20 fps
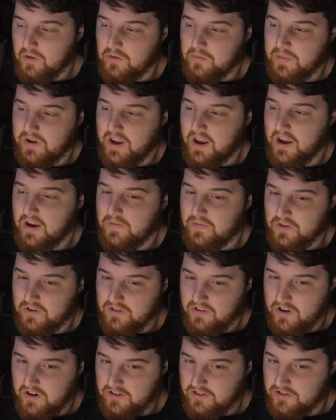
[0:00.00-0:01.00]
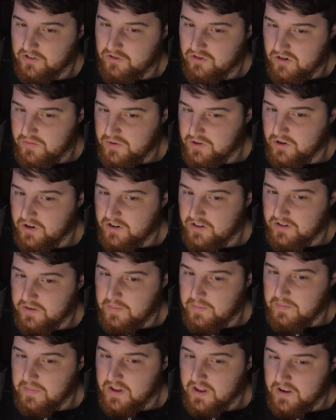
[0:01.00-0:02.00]
behaviors that it's attributed to
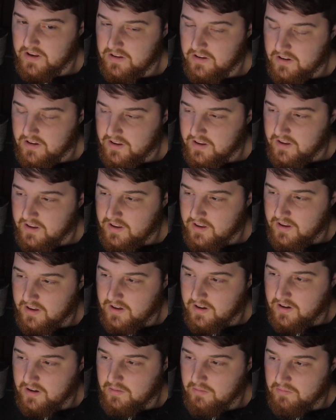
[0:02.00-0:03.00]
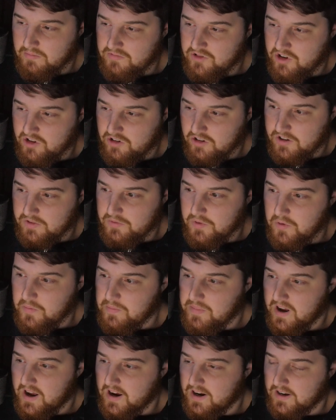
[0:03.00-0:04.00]
men generally root
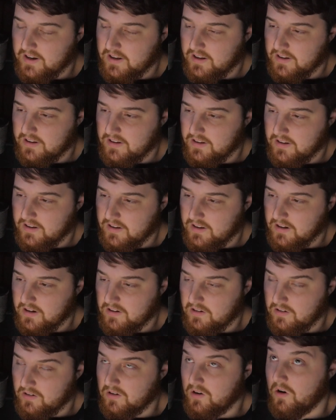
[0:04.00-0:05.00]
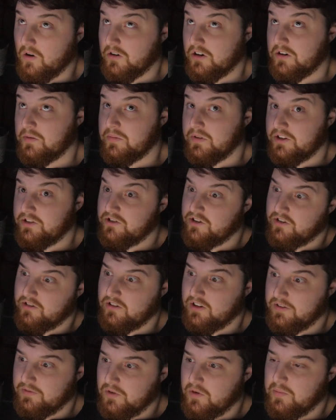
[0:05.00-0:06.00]
back, or arguably
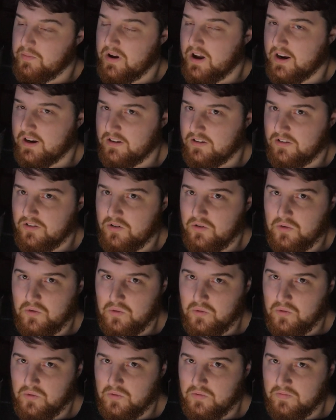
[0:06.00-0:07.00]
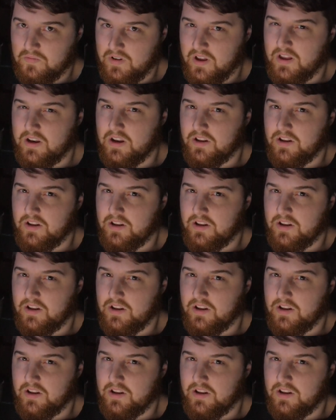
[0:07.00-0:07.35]
generally root back to an